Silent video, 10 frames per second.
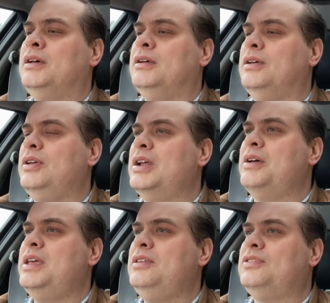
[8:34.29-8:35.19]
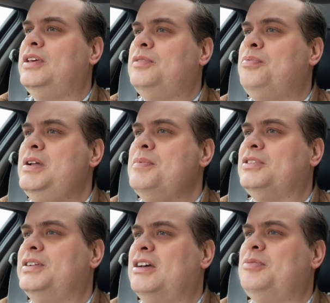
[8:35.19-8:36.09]
we shall see you again soon for more
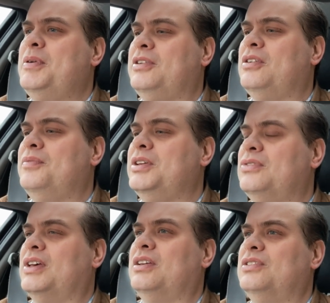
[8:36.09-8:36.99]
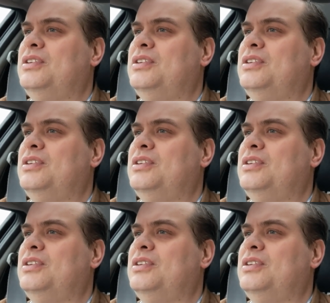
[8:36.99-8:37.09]
hmm,